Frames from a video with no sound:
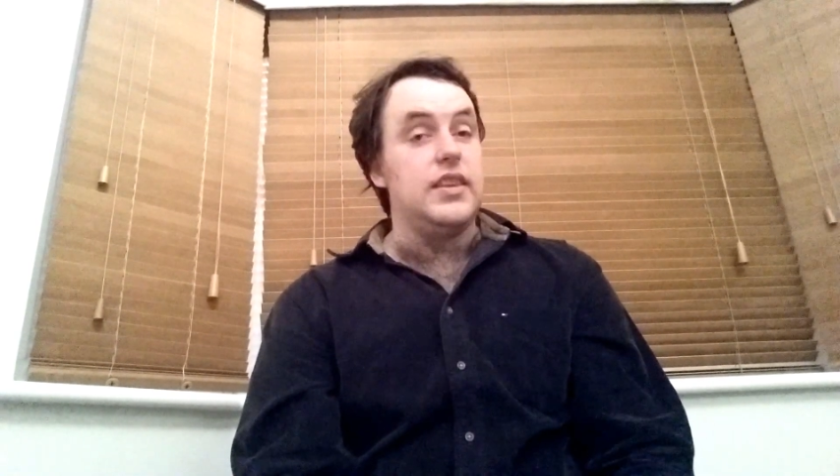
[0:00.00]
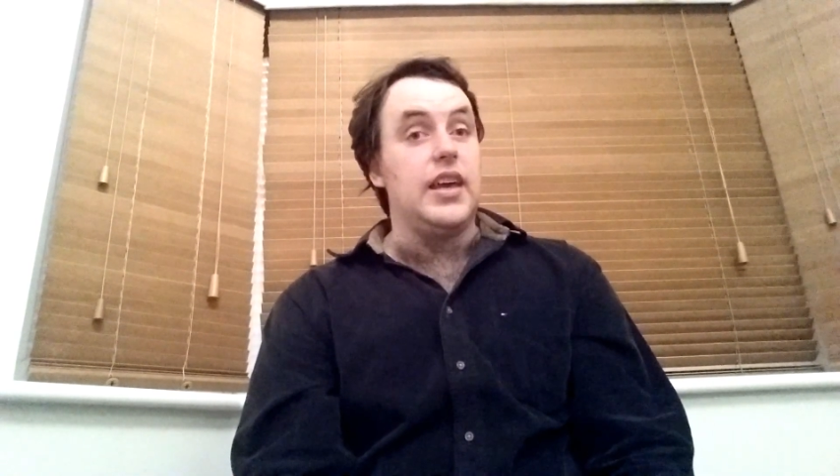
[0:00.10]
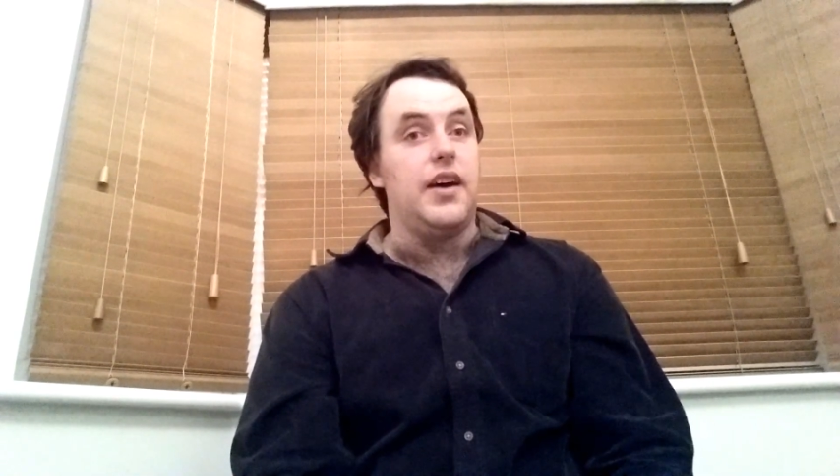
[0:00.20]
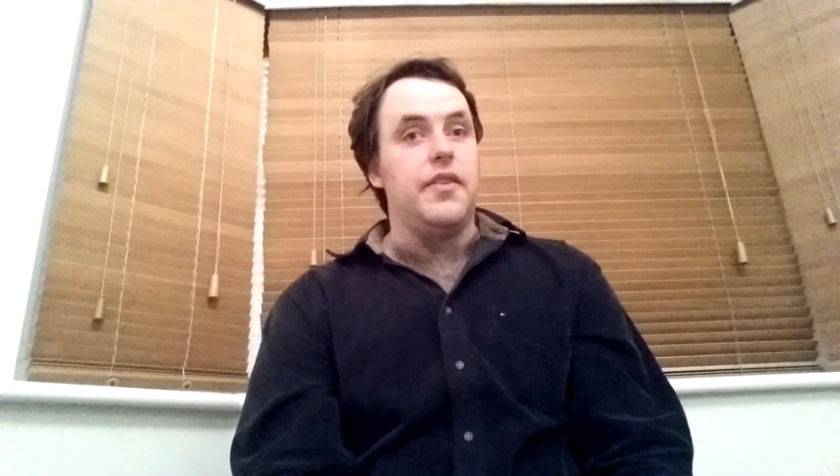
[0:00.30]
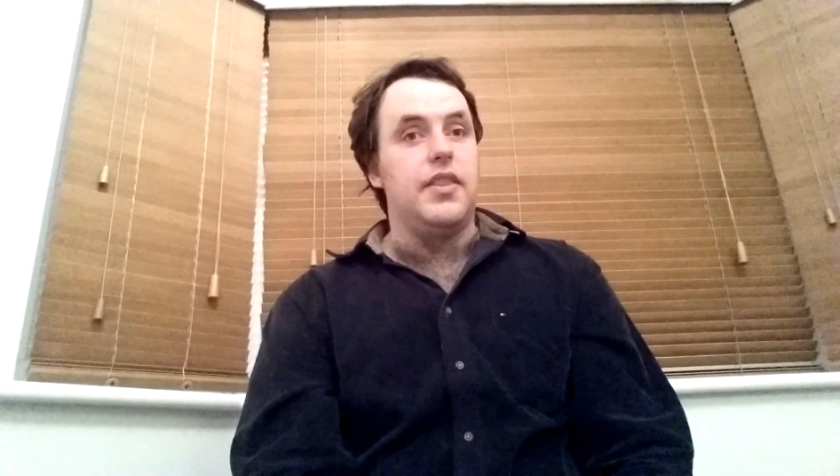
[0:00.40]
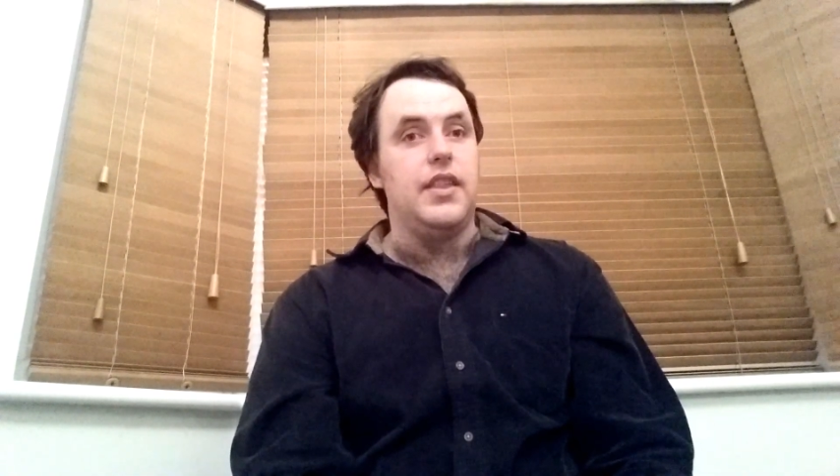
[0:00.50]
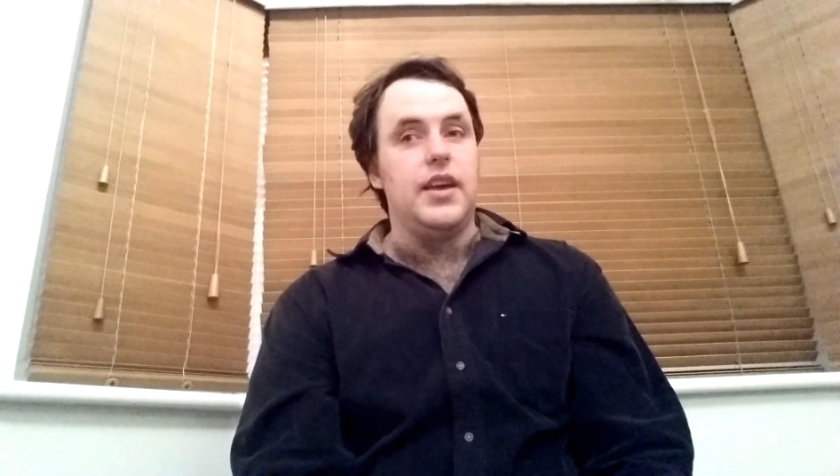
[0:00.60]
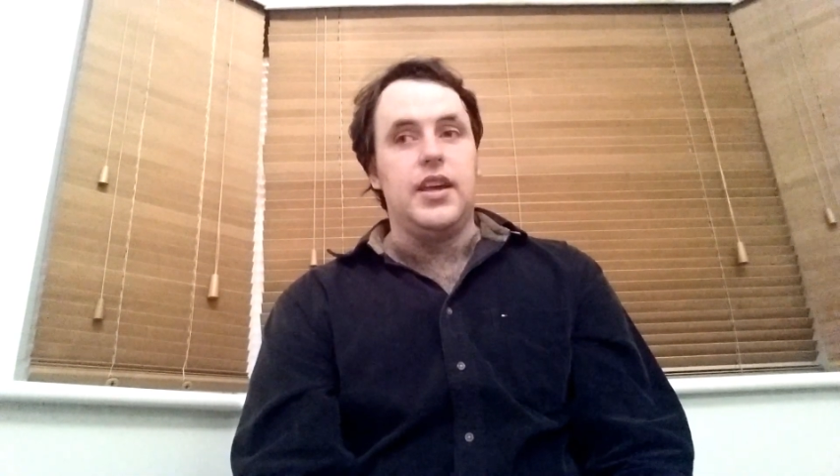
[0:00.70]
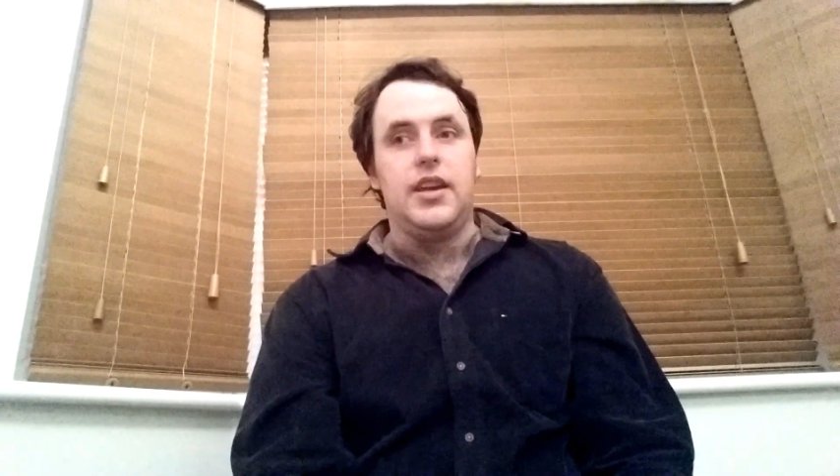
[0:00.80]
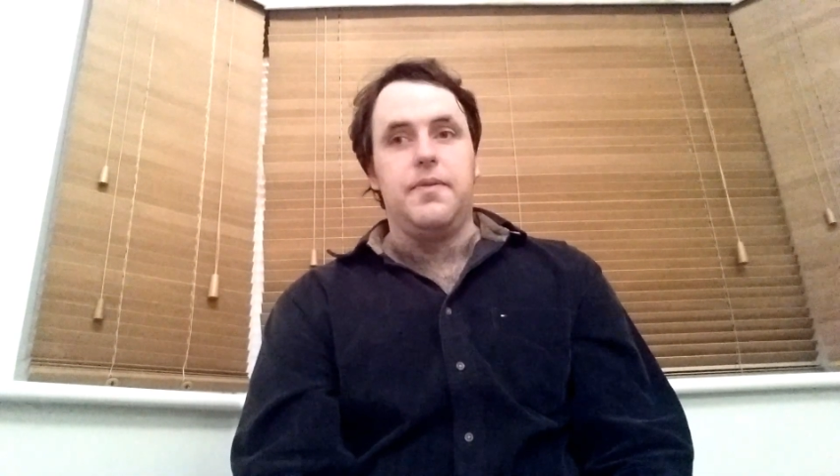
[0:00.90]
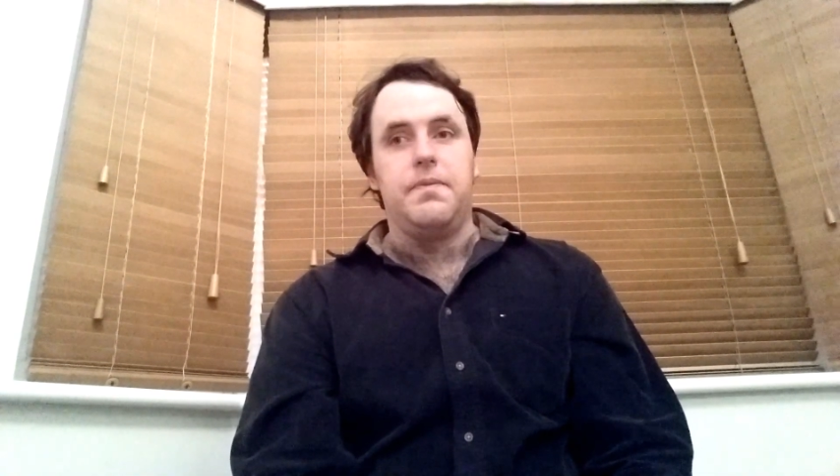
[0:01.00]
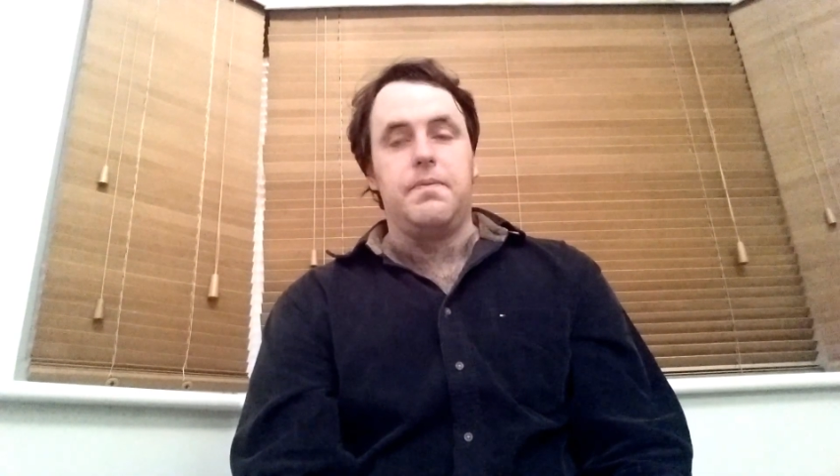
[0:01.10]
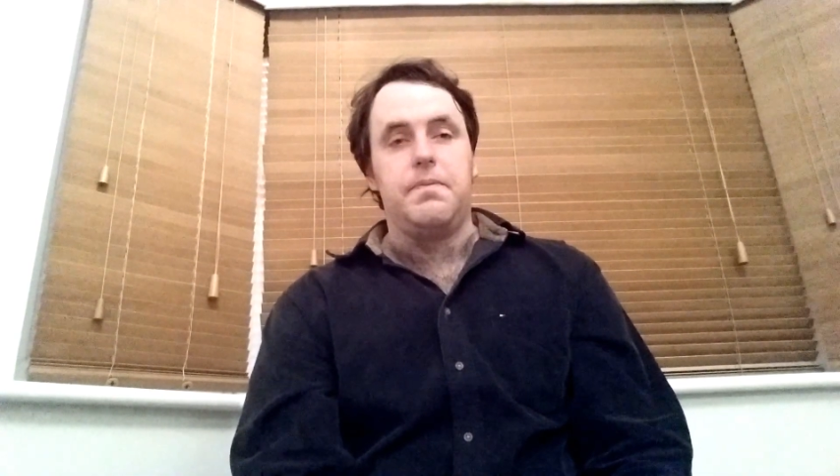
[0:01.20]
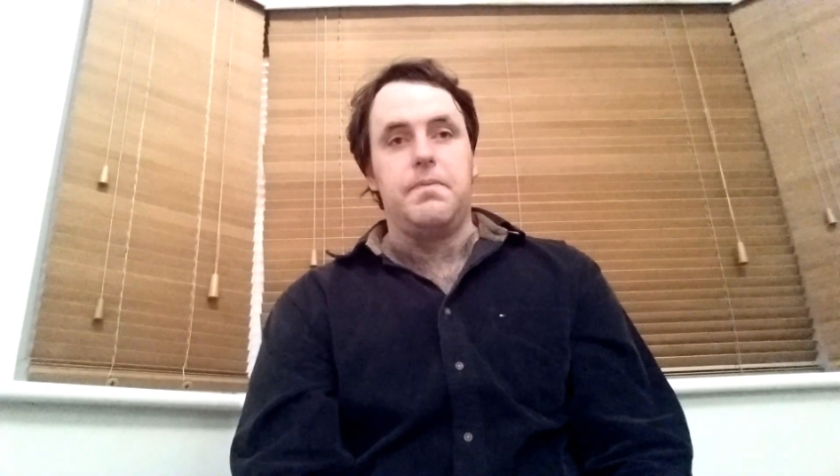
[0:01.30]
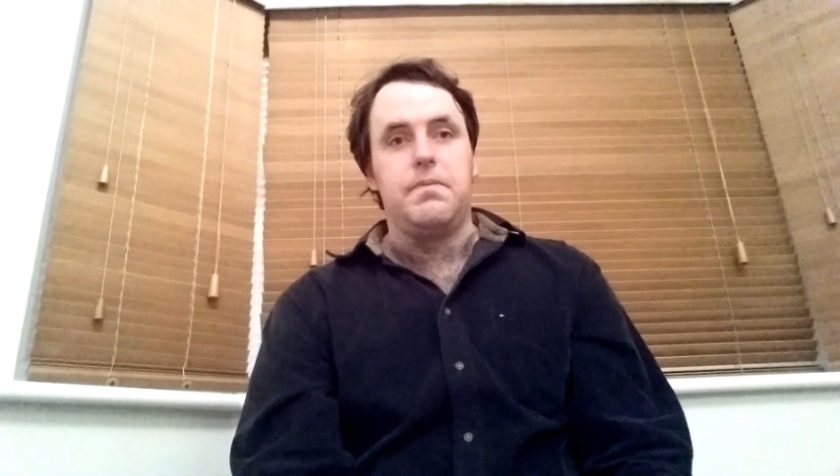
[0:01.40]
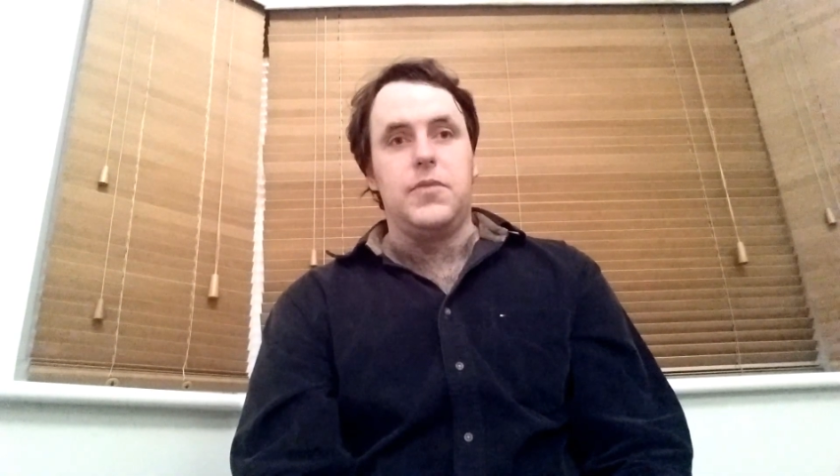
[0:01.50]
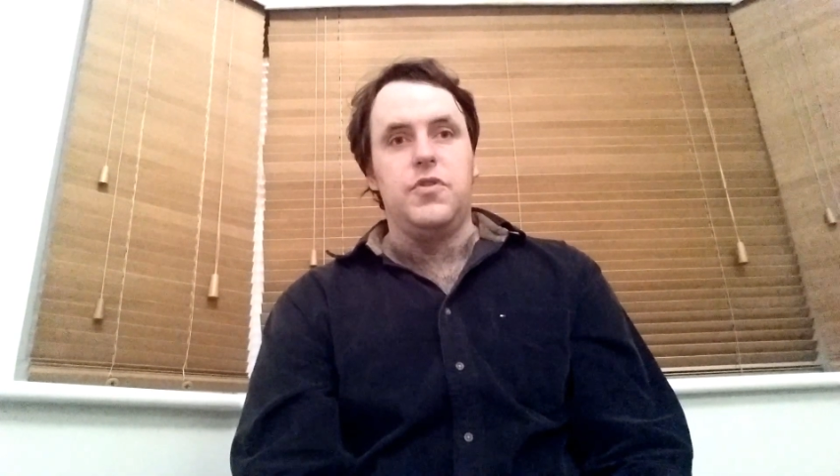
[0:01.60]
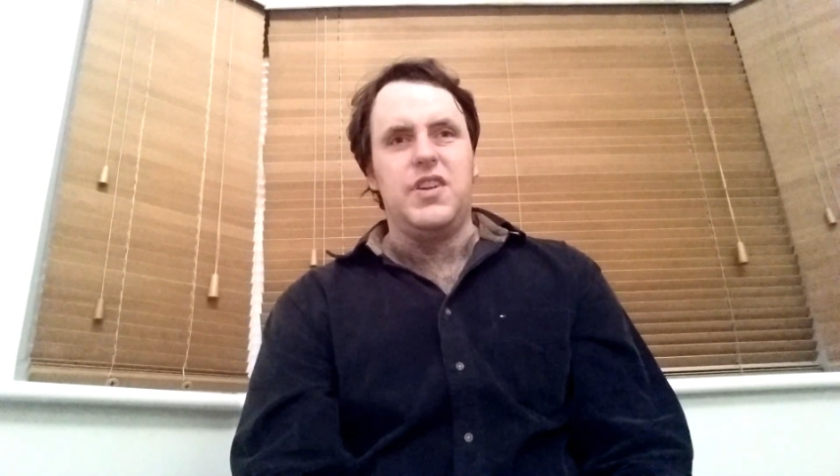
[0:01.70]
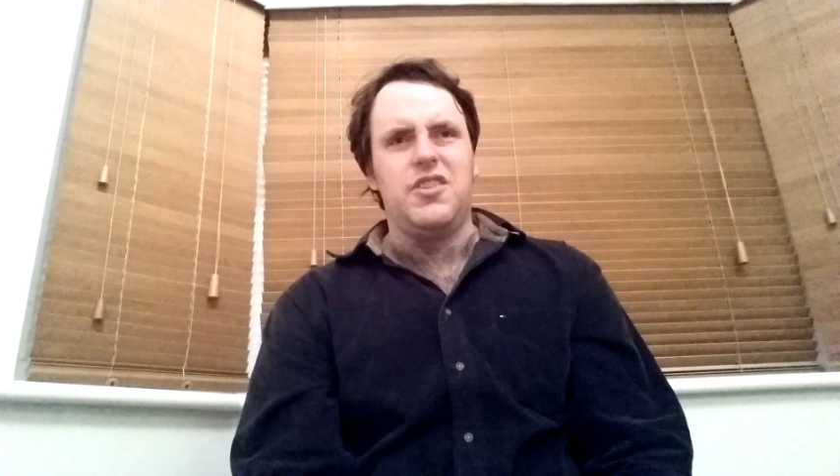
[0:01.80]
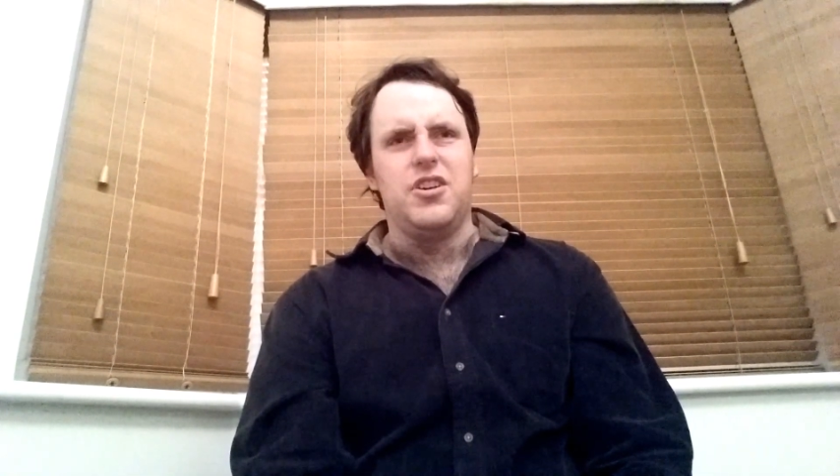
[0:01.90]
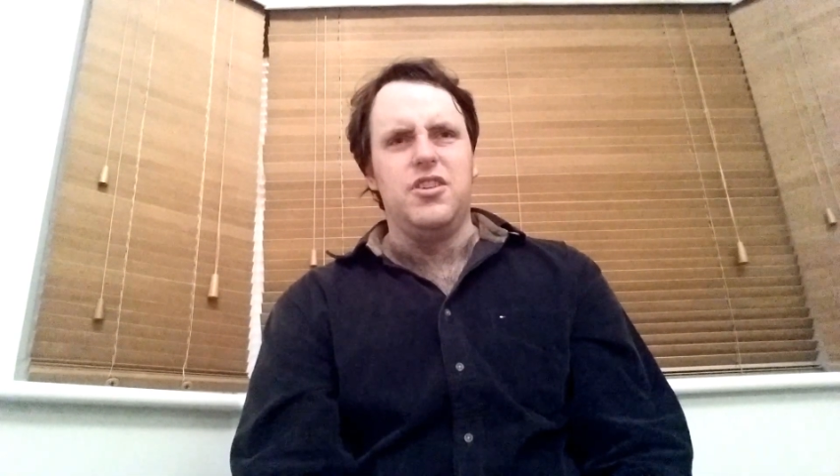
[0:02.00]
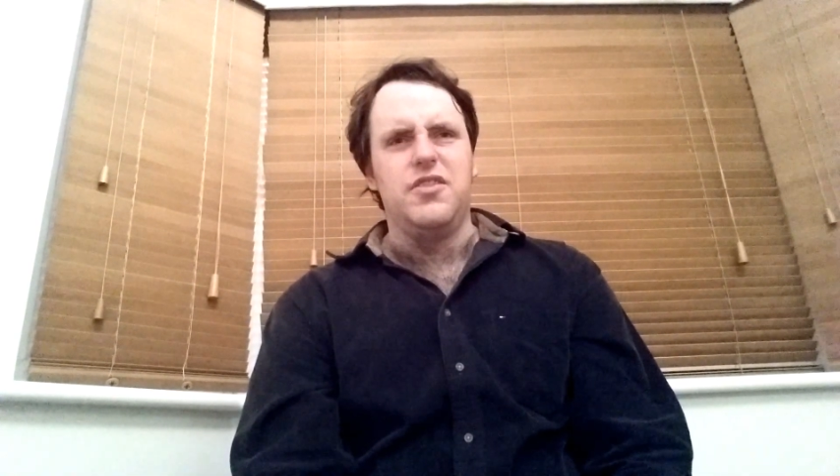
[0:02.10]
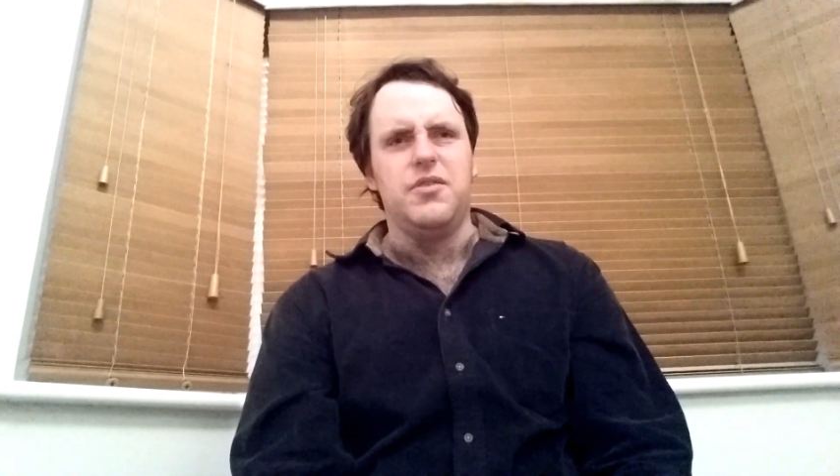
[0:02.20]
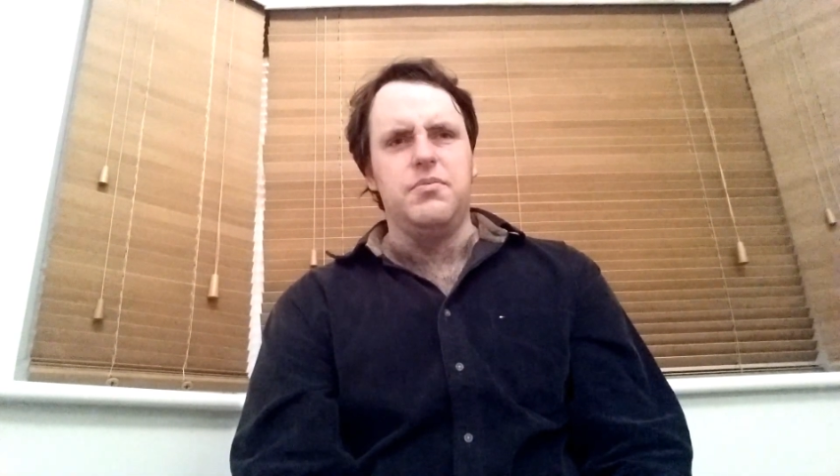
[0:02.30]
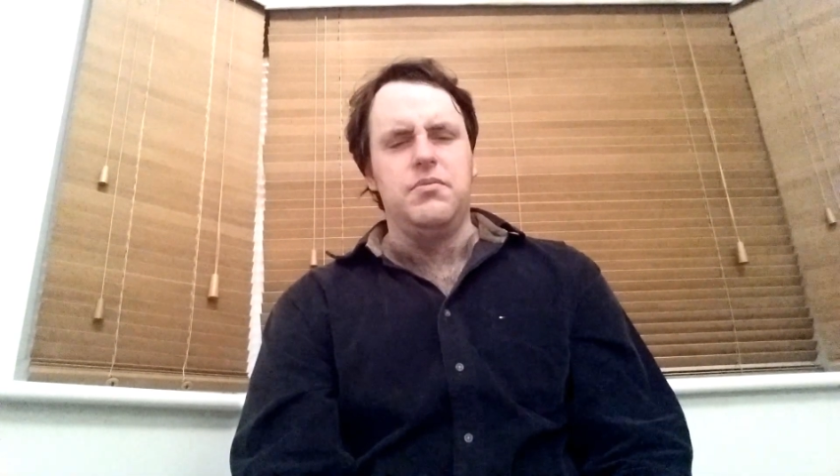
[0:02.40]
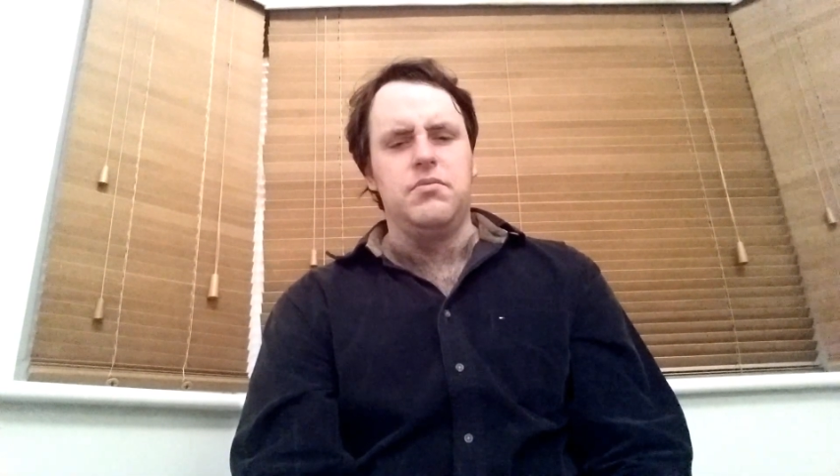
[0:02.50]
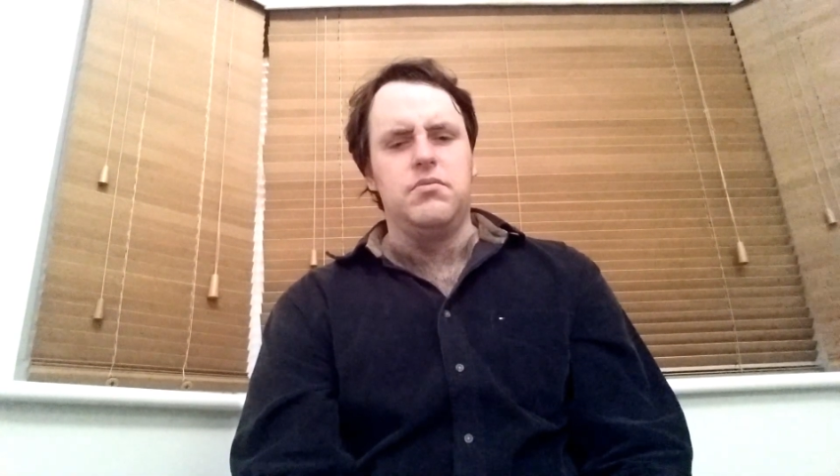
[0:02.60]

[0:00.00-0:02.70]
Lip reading: yeah, you've never heard of them.